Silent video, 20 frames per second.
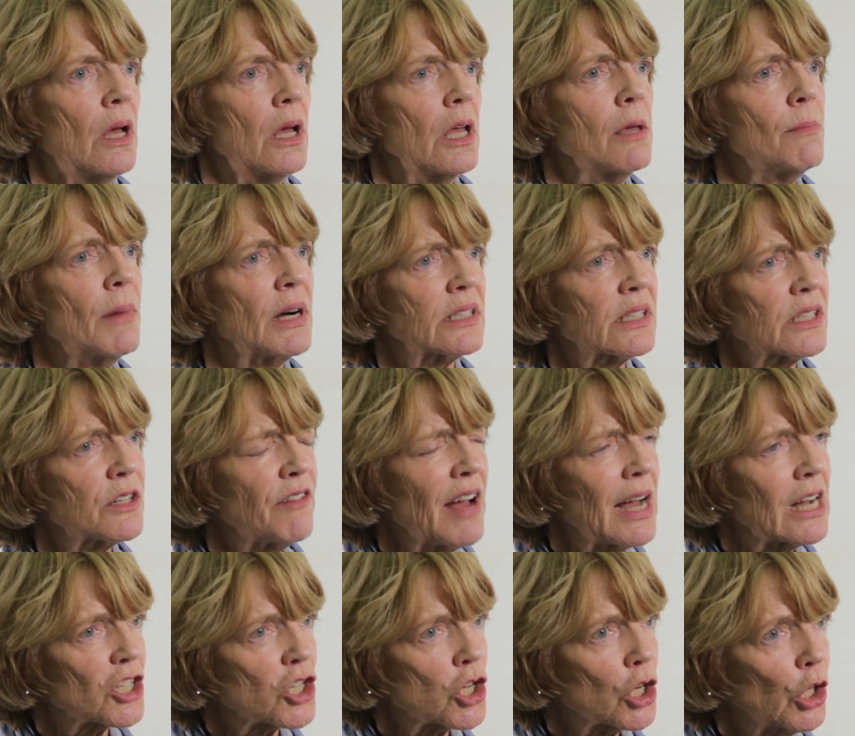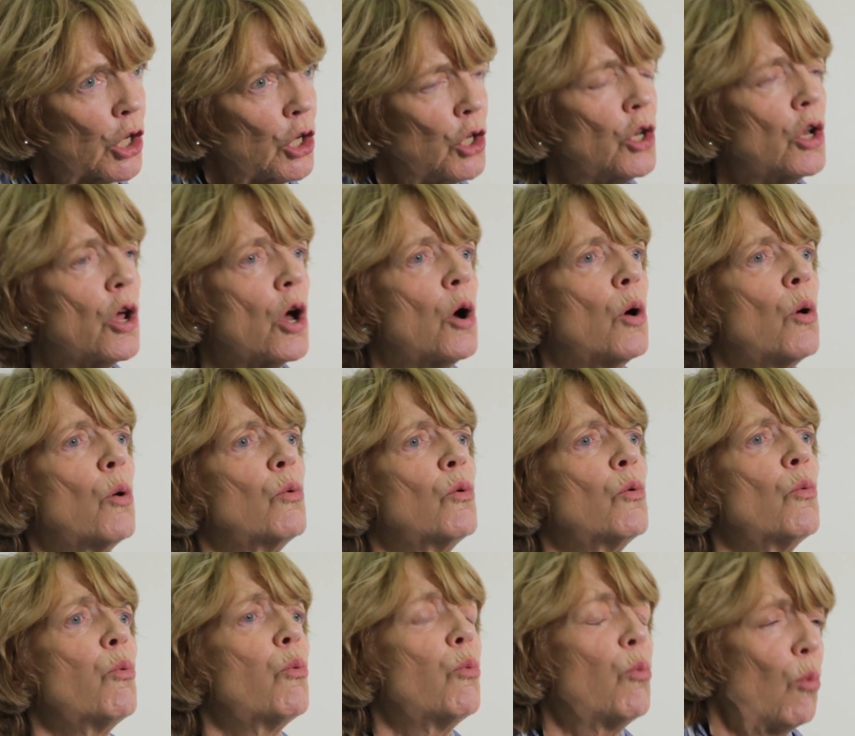He must have actually
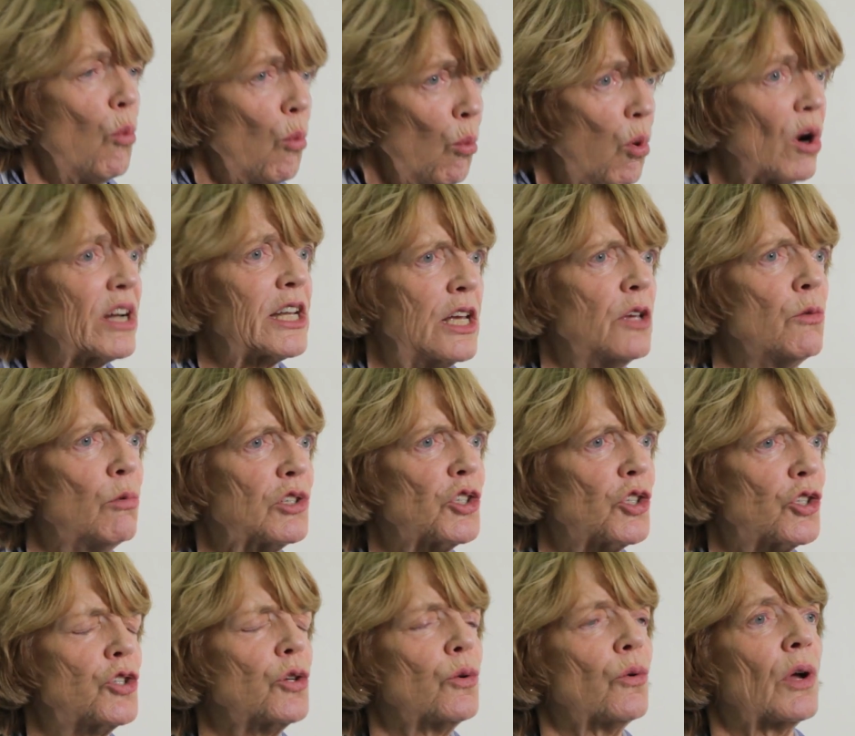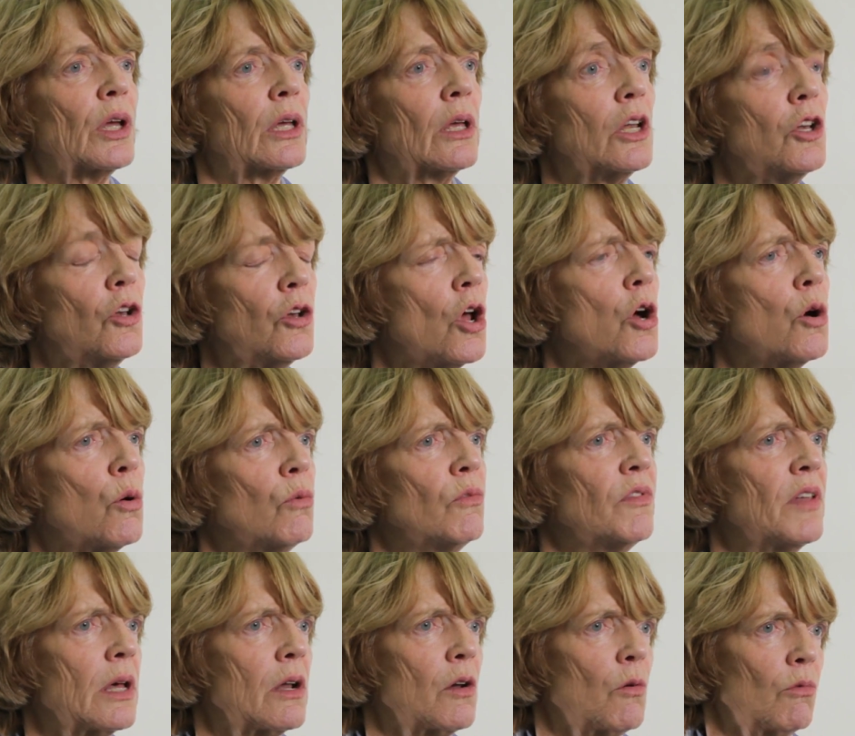known what he was doing and
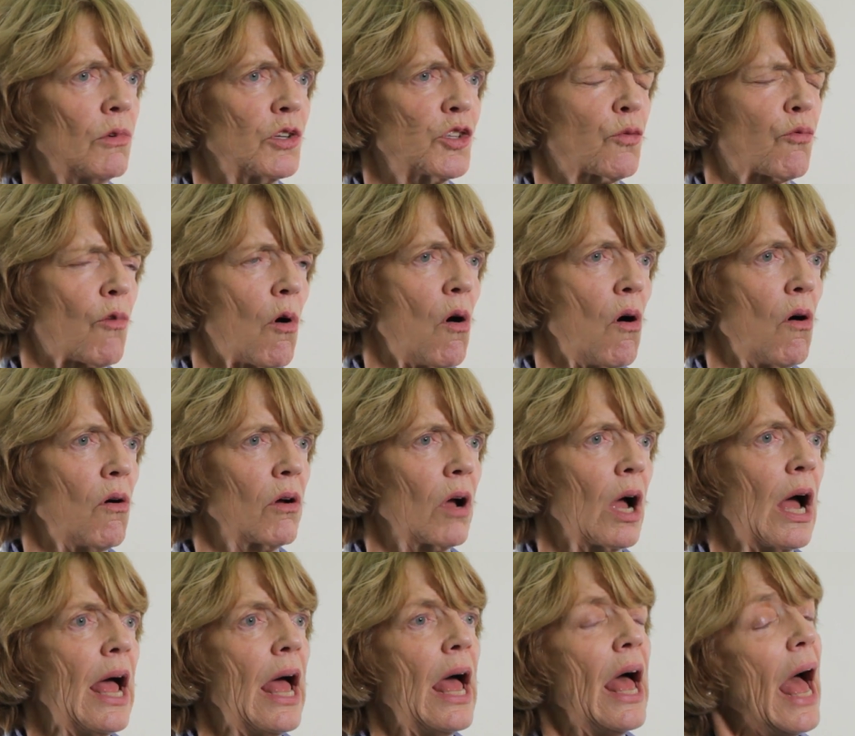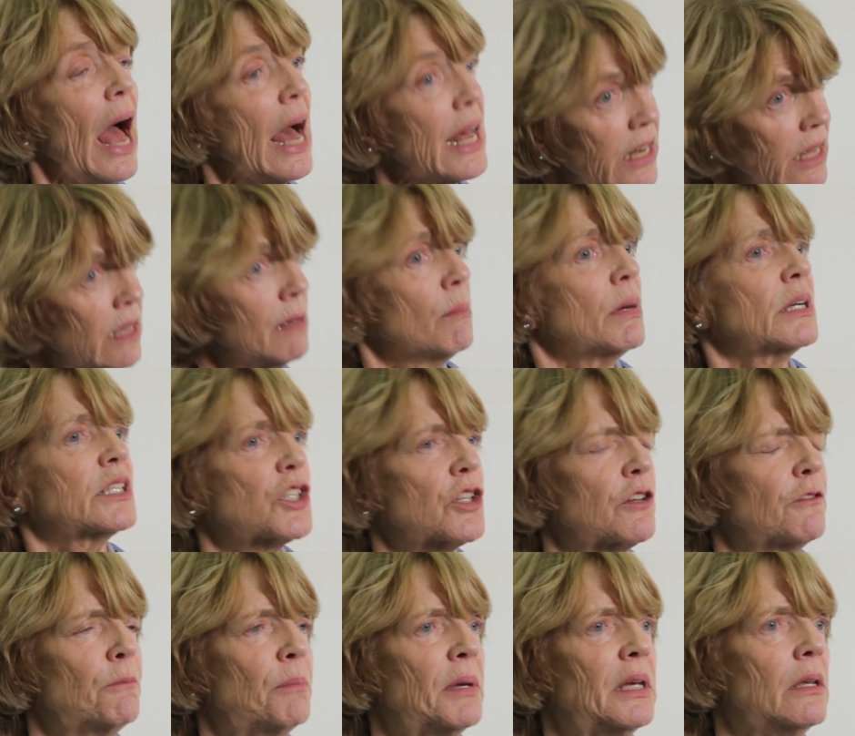known that it was wrong, and he must
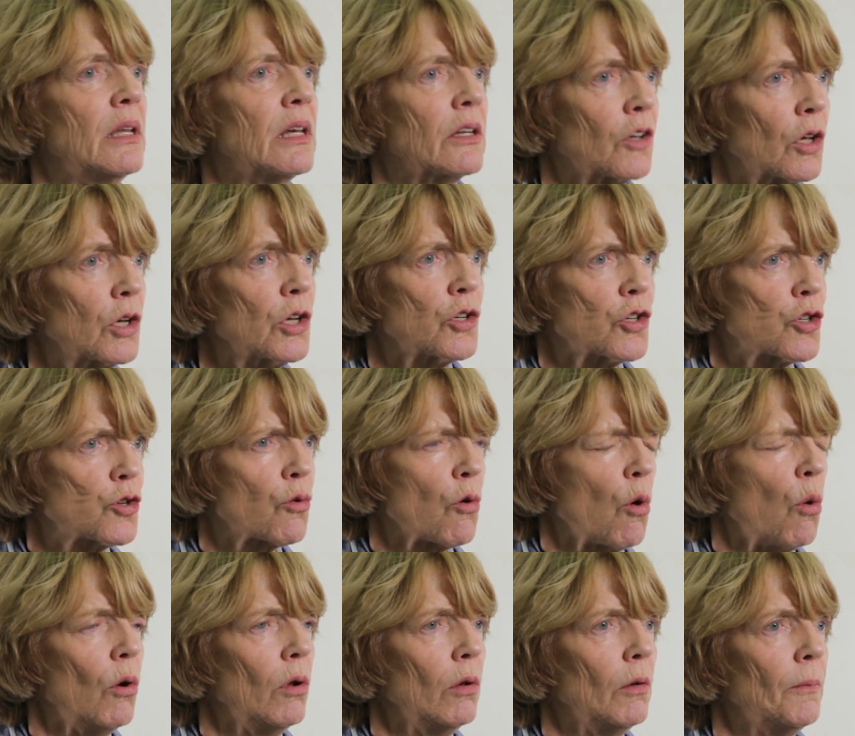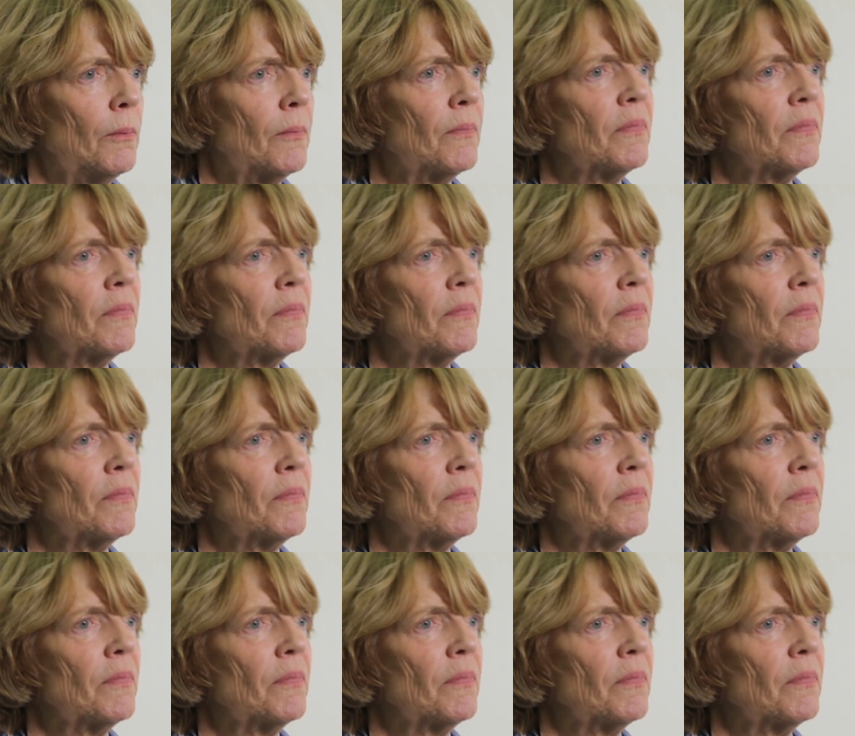have been in control.